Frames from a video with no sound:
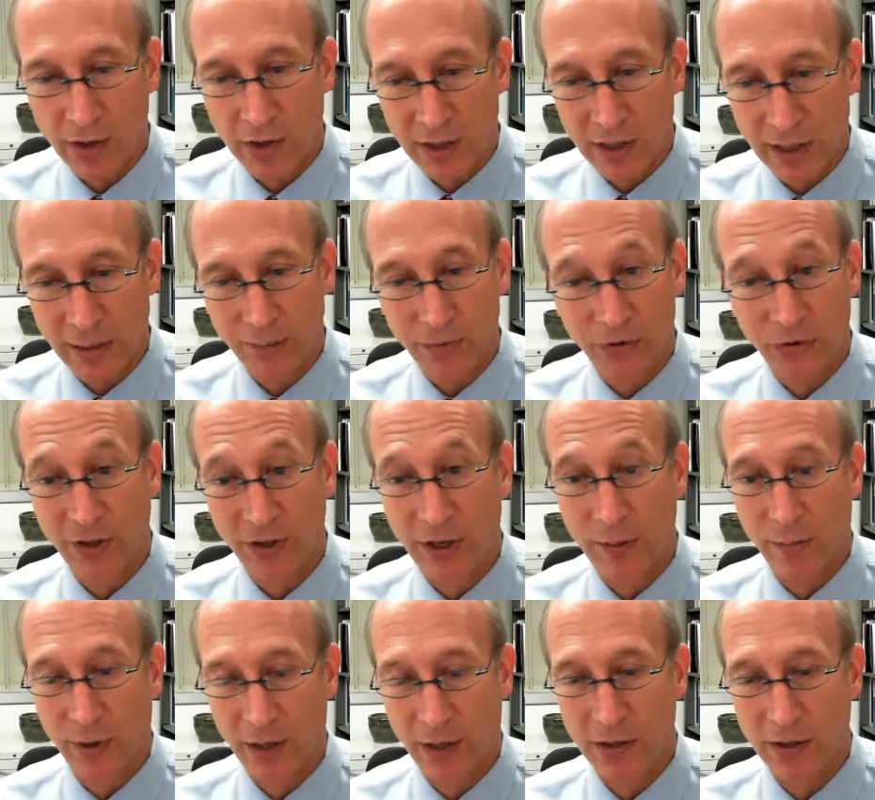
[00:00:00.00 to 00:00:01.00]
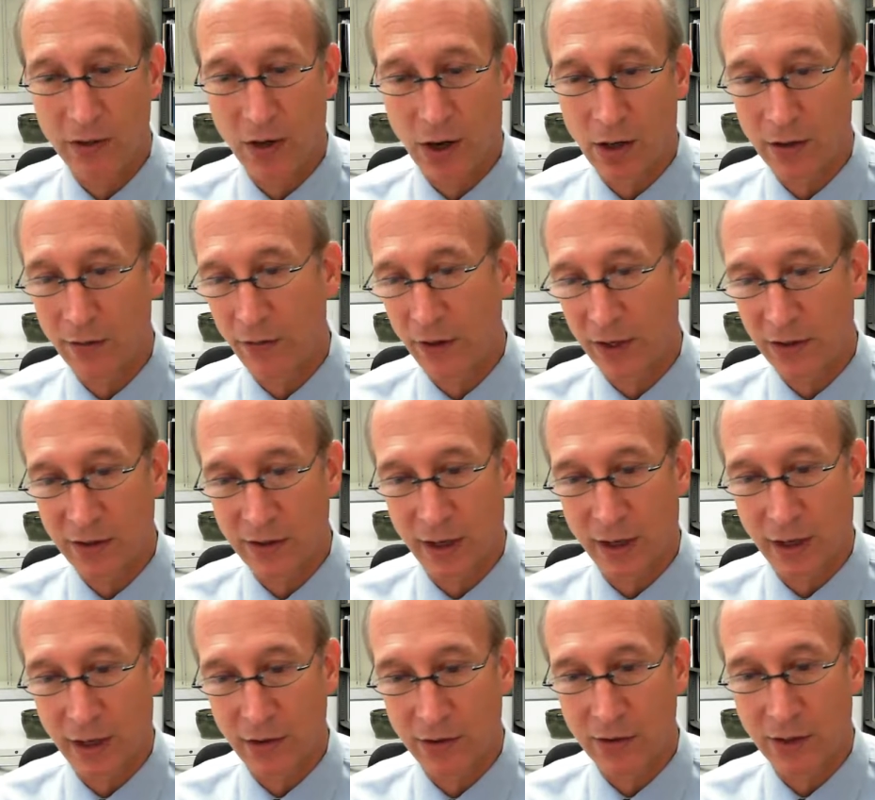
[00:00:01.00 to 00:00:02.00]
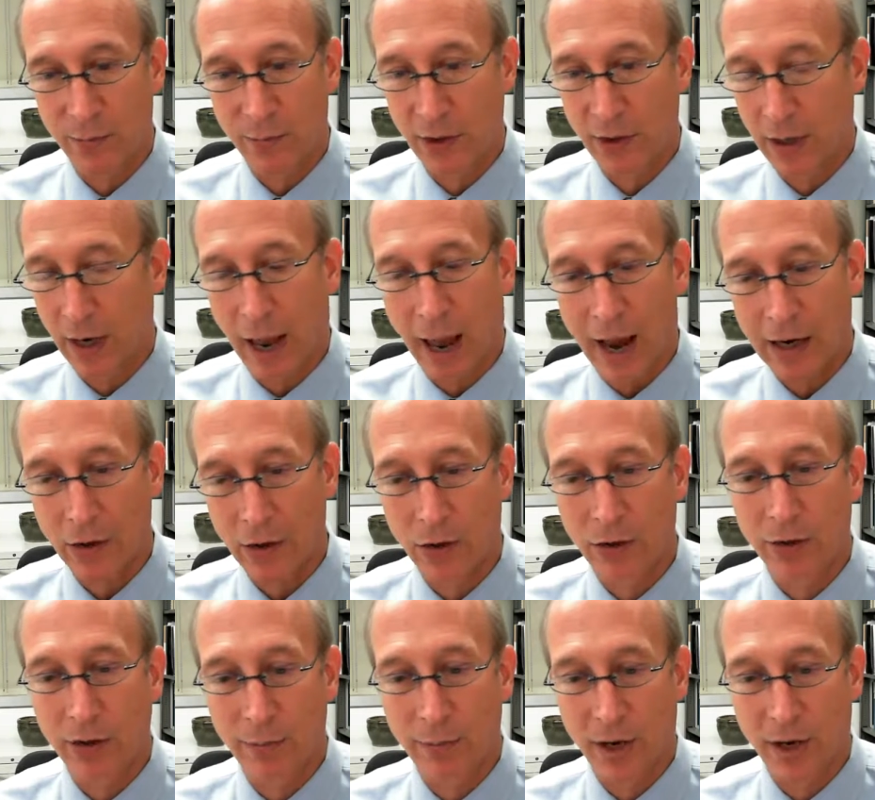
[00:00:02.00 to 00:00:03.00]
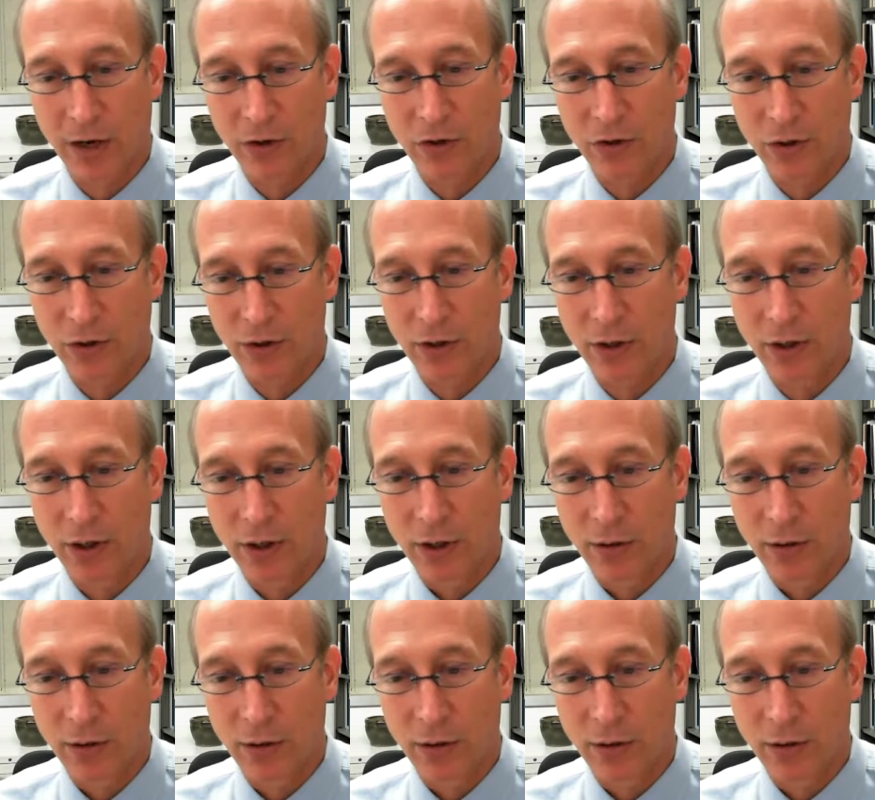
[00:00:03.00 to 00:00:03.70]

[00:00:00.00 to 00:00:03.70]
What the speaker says: the deep sleep is. All of these things can be accurately measured